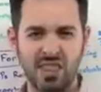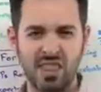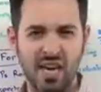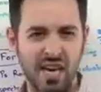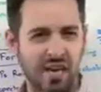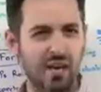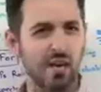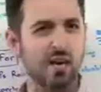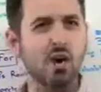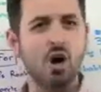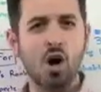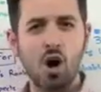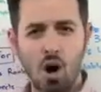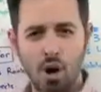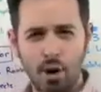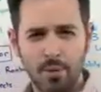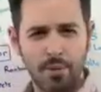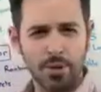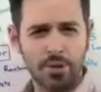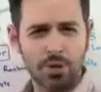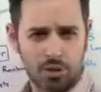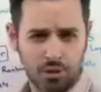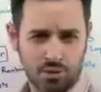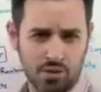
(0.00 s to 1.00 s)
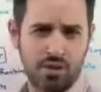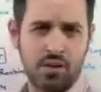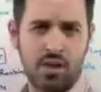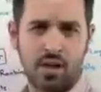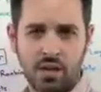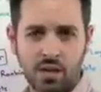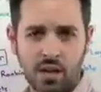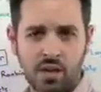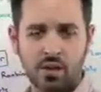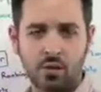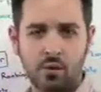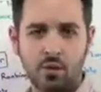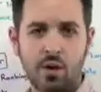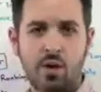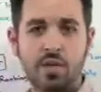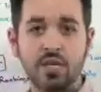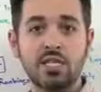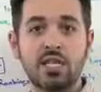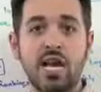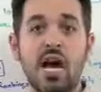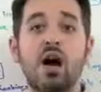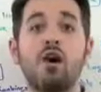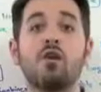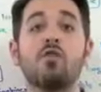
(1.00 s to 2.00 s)
I think almost certainly another one
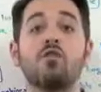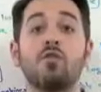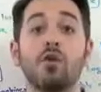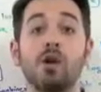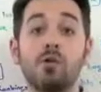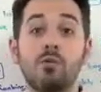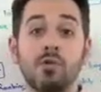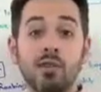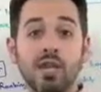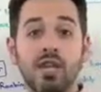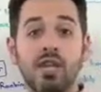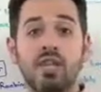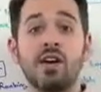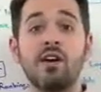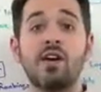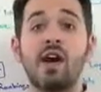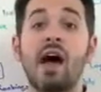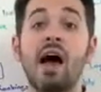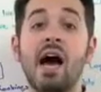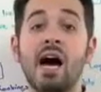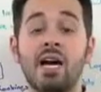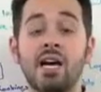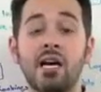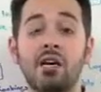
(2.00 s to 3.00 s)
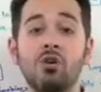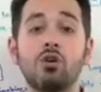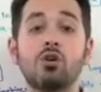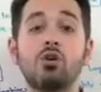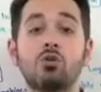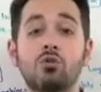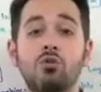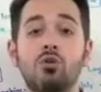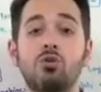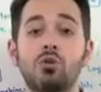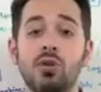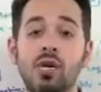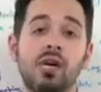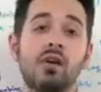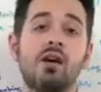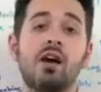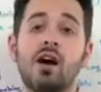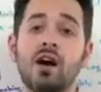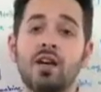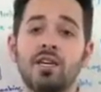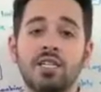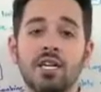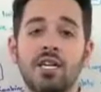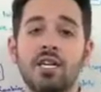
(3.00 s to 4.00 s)
is how frequently they're adding new unique
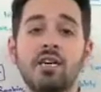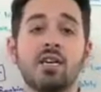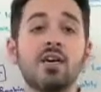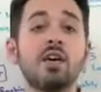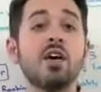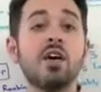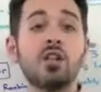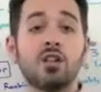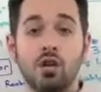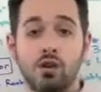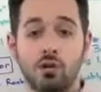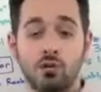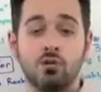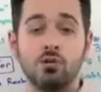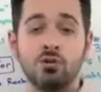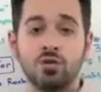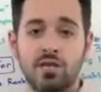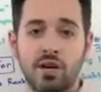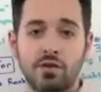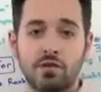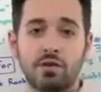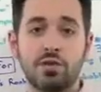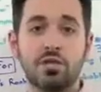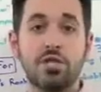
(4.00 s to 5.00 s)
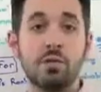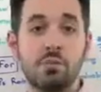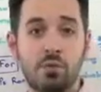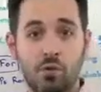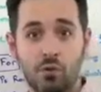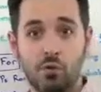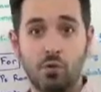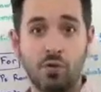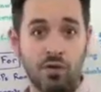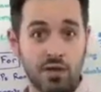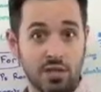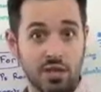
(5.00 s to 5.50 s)
content that Google's never seen before,